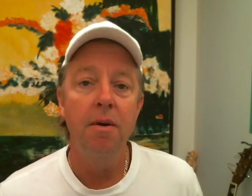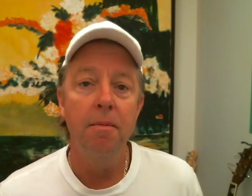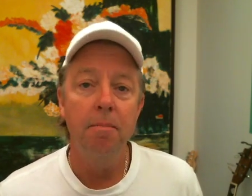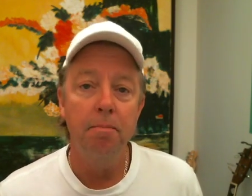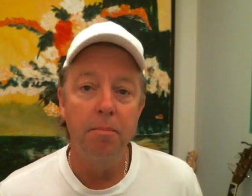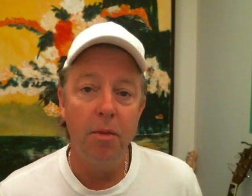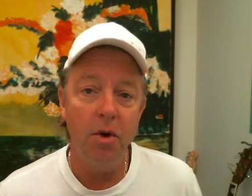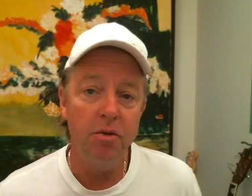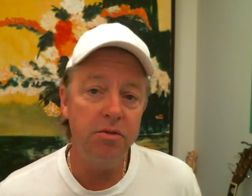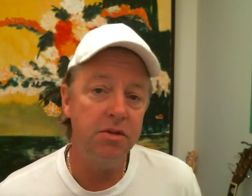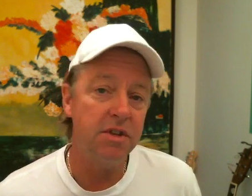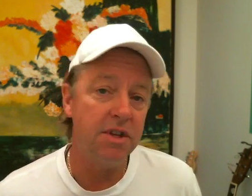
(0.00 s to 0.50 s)

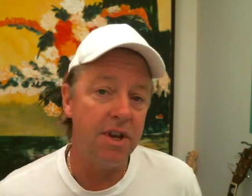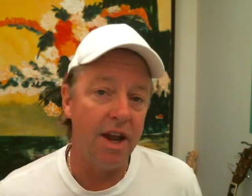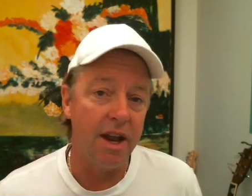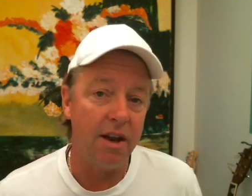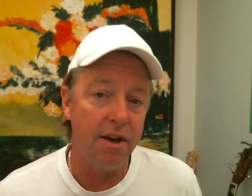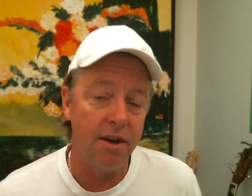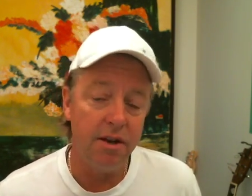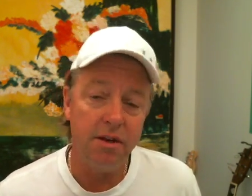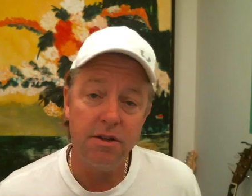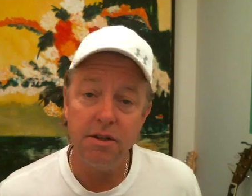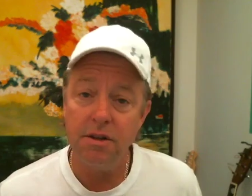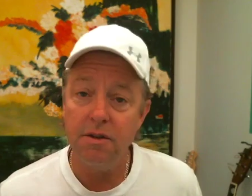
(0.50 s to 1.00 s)
most
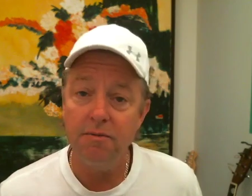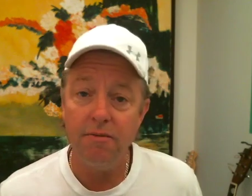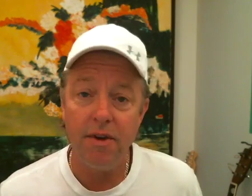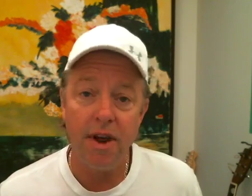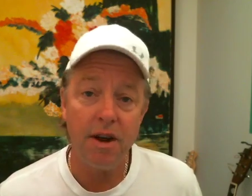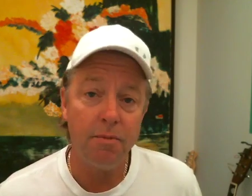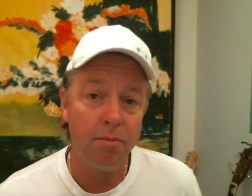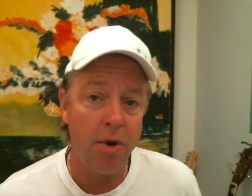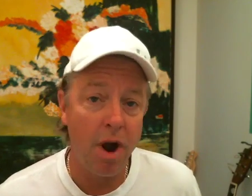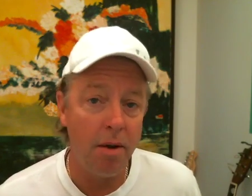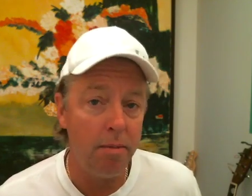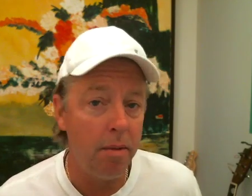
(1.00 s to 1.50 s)
dentists, in
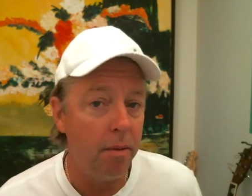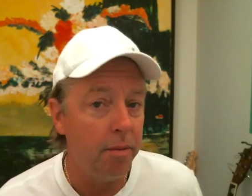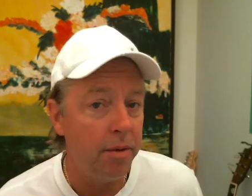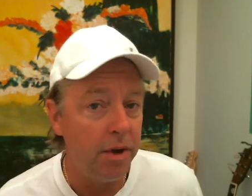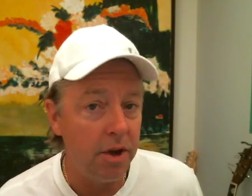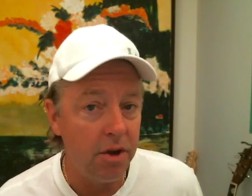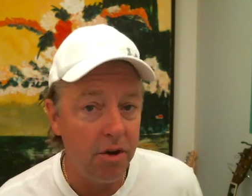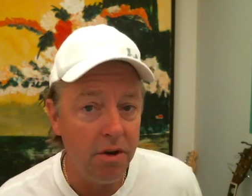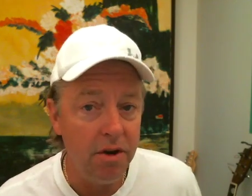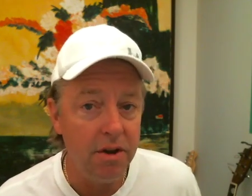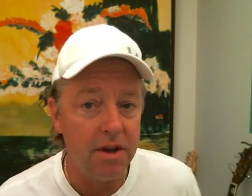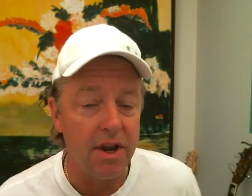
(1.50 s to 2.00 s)
fact, probably
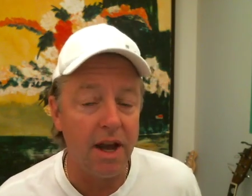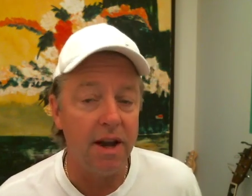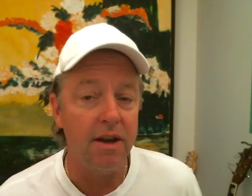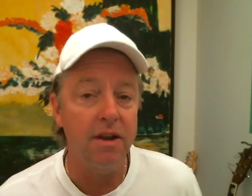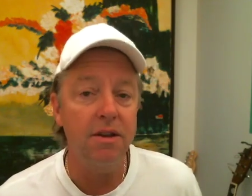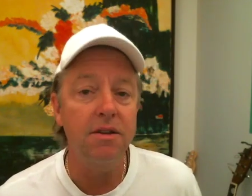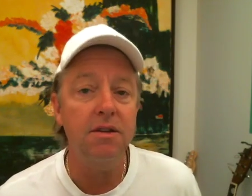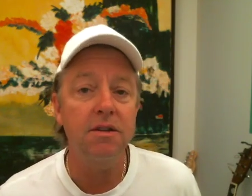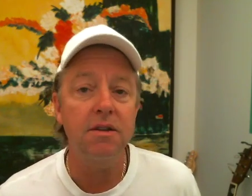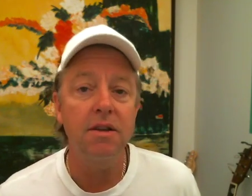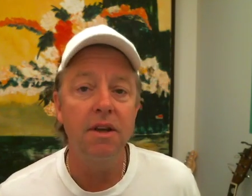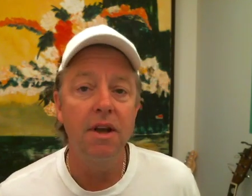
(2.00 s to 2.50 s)
your
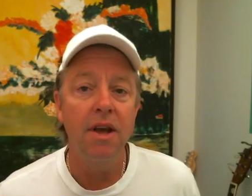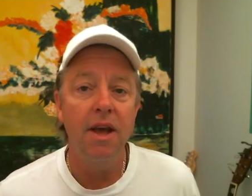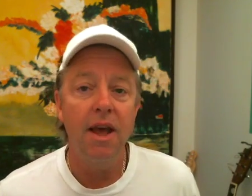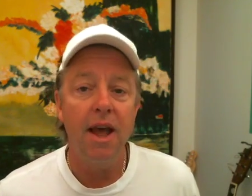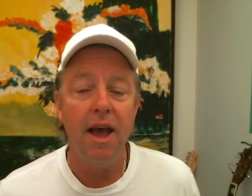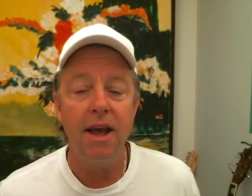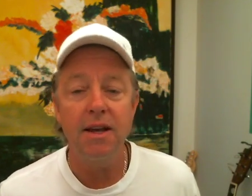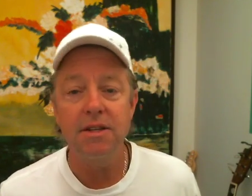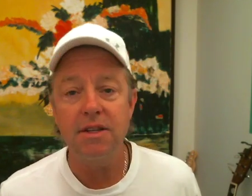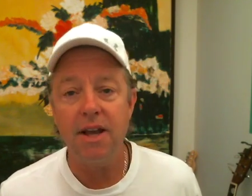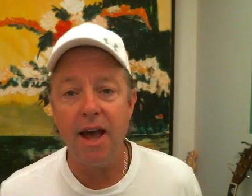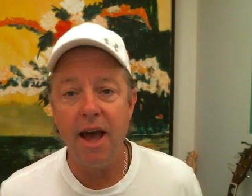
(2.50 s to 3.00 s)
dentist,
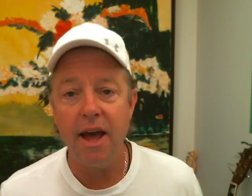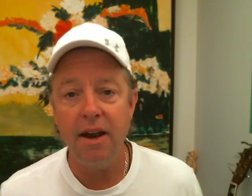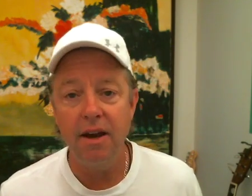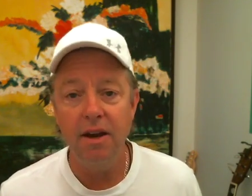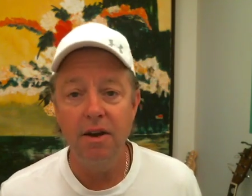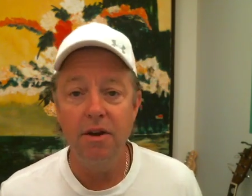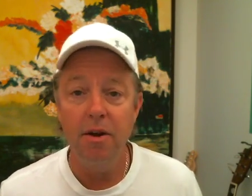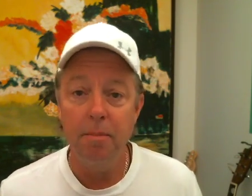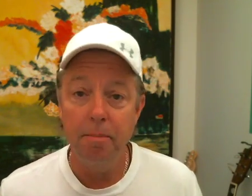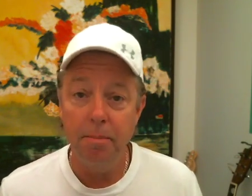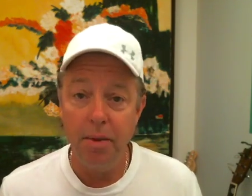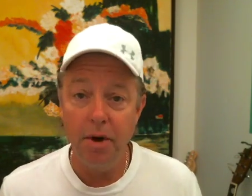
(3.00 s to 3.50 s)
has
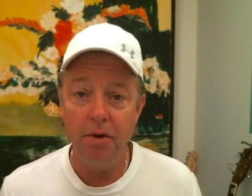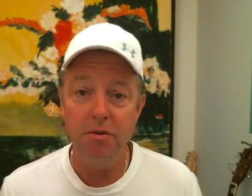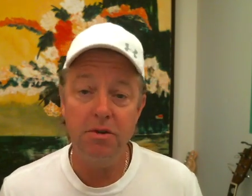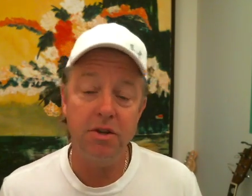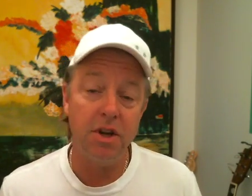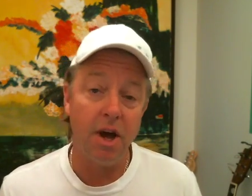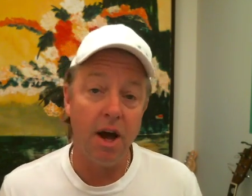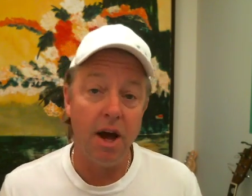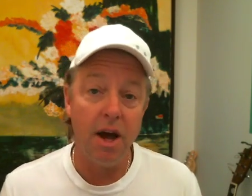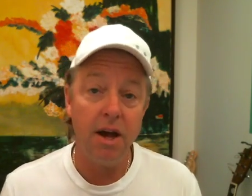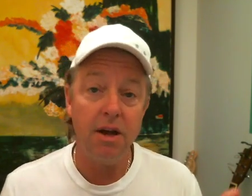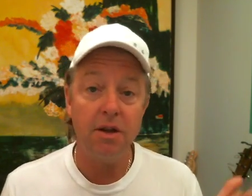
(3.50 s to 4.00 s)
added
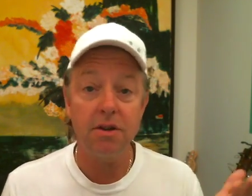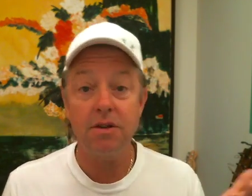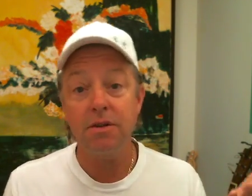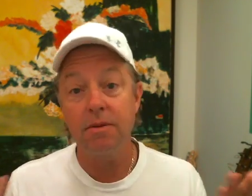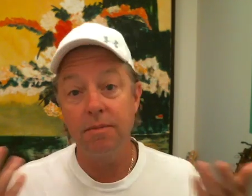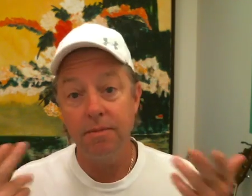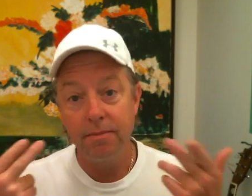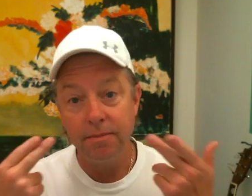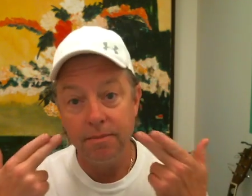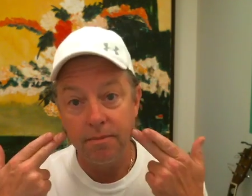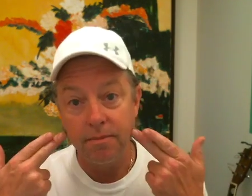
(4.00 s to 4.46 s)
Botox